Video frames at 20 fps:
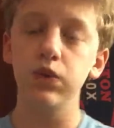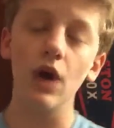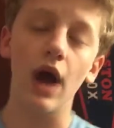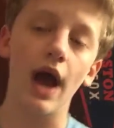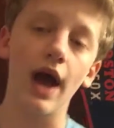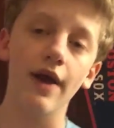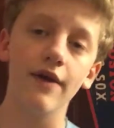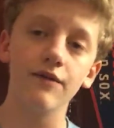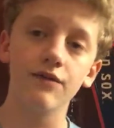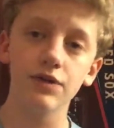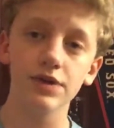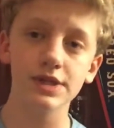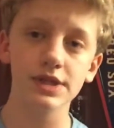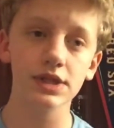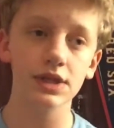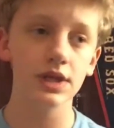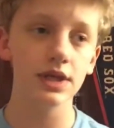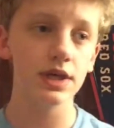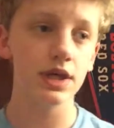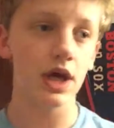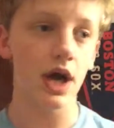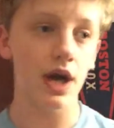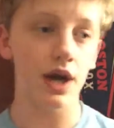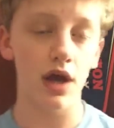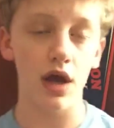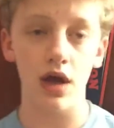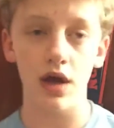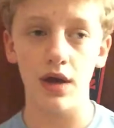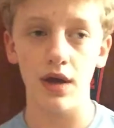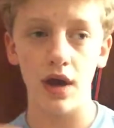I've recently got
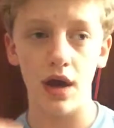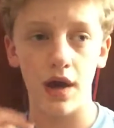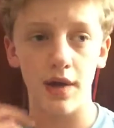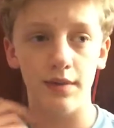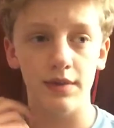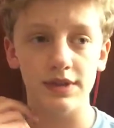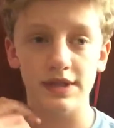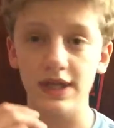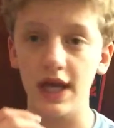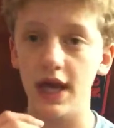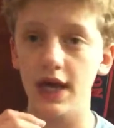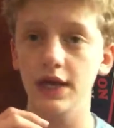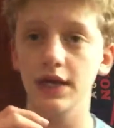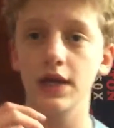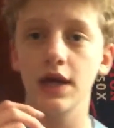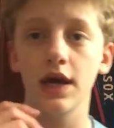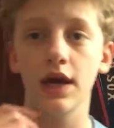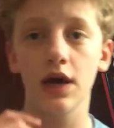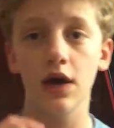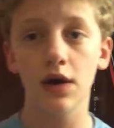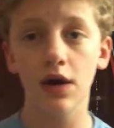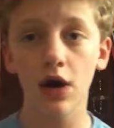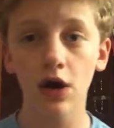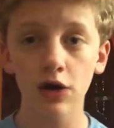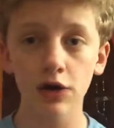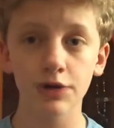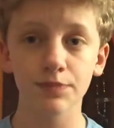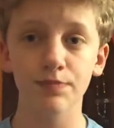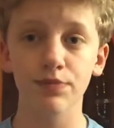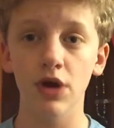assigned a
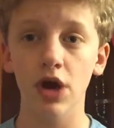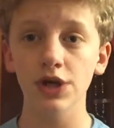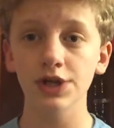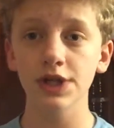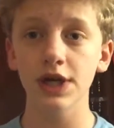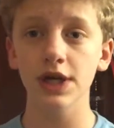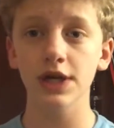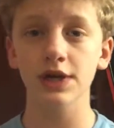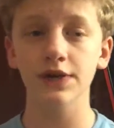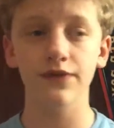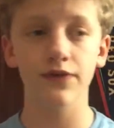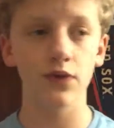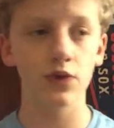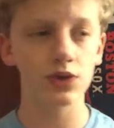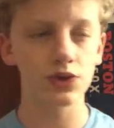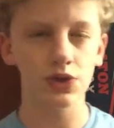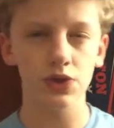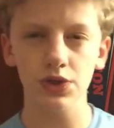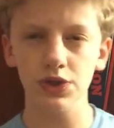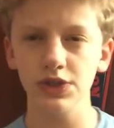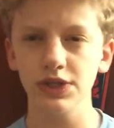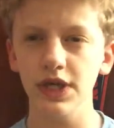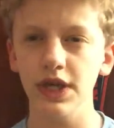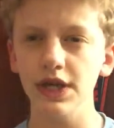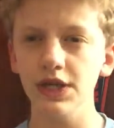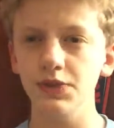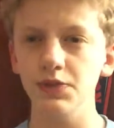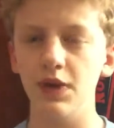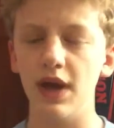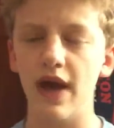art project for social
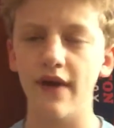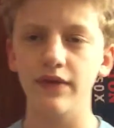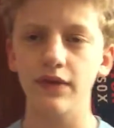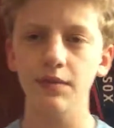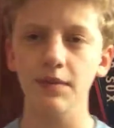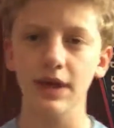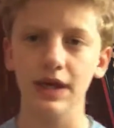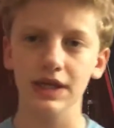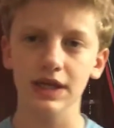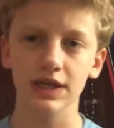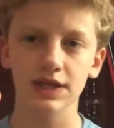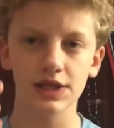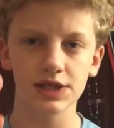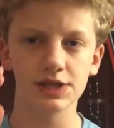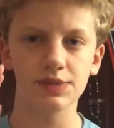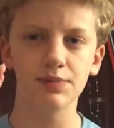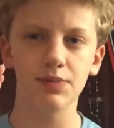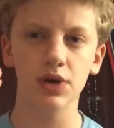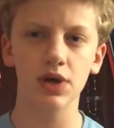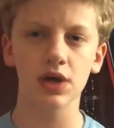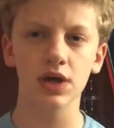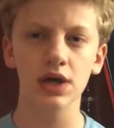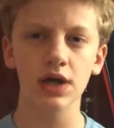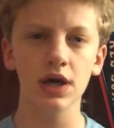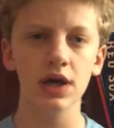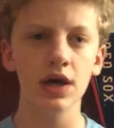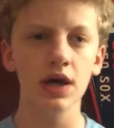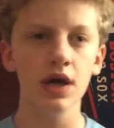studies. We have to make like this book